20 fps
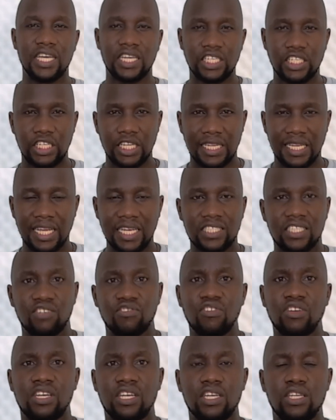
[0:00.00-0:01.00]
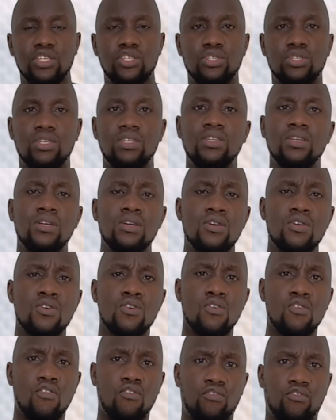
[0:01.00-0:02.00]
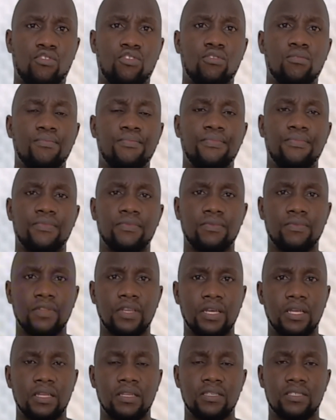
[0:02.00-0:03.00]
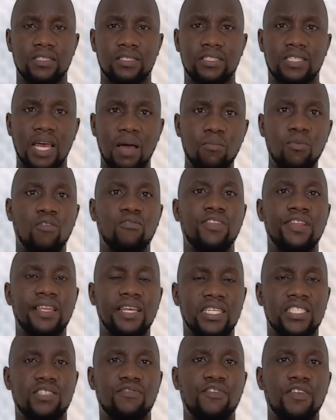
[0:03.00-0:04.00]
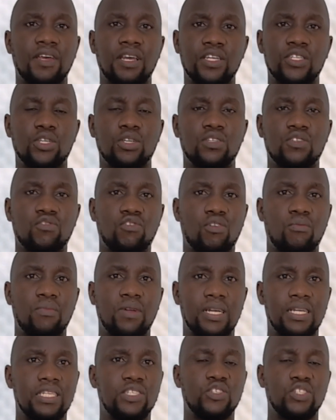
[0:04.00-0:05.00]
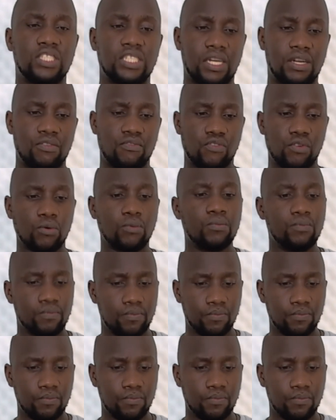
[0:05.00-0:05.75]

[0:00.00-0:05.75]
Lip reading: get the justification from some of the justifications from the literature review.